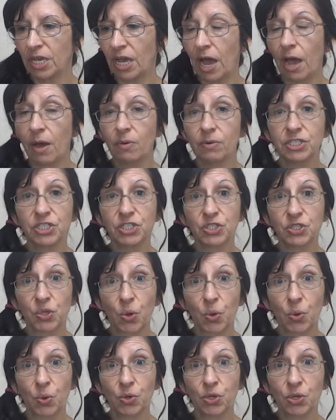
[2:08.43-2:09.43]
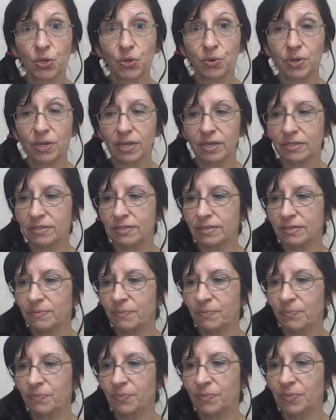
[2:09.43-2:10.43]
I was so curious
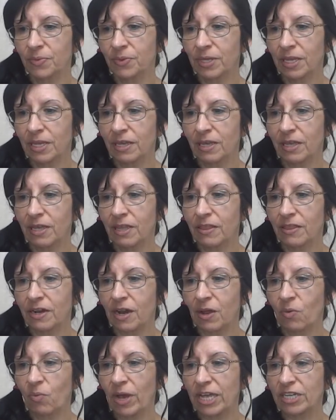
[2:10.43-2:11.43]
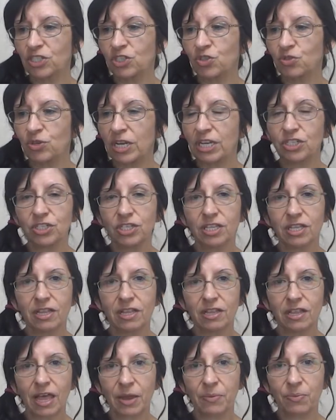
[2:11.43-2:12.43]
that I went straight to the
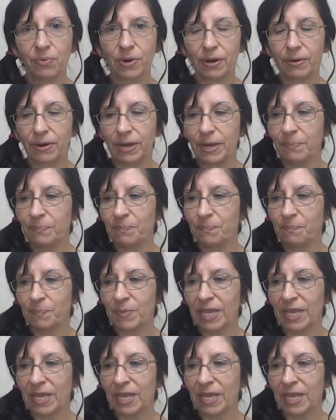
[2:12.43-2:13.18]
library